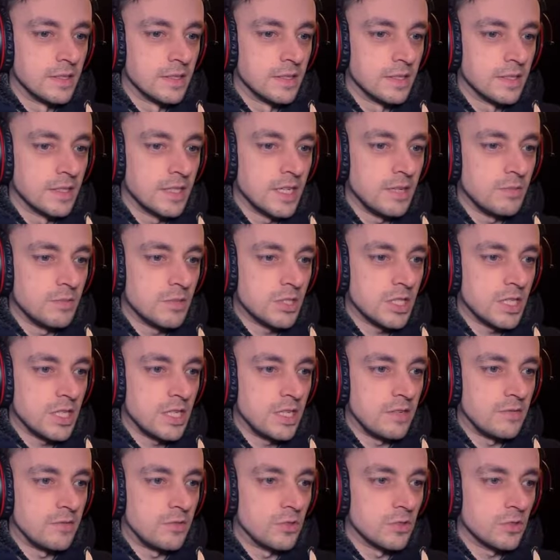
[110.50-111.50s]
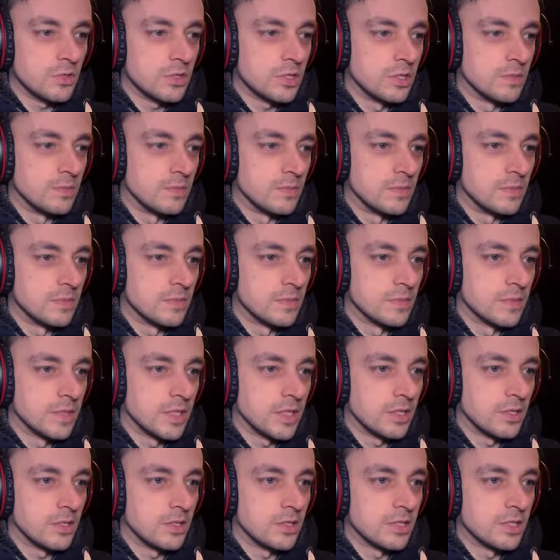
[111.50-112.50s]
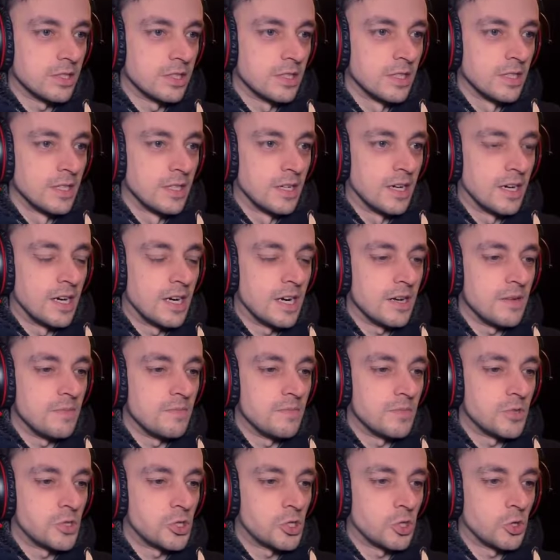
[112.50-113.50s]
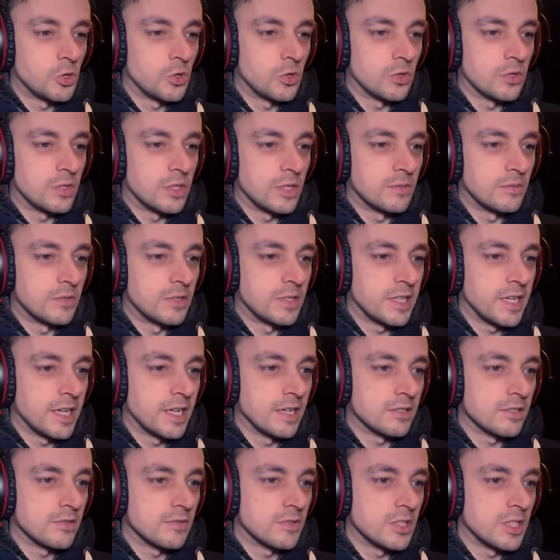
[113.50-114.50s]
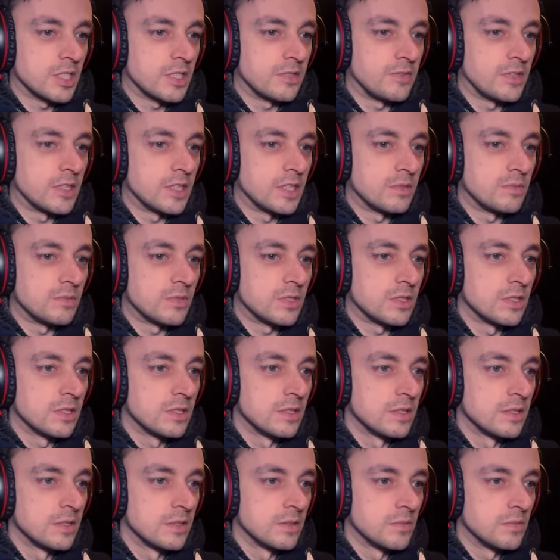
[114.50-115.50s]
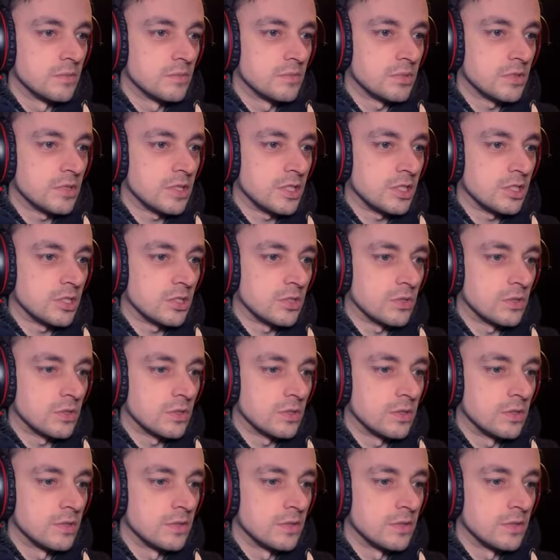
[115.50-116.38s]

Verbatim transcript: Game saved! Awesome! Because I'm sure I'm running out of save games. Pretty sure.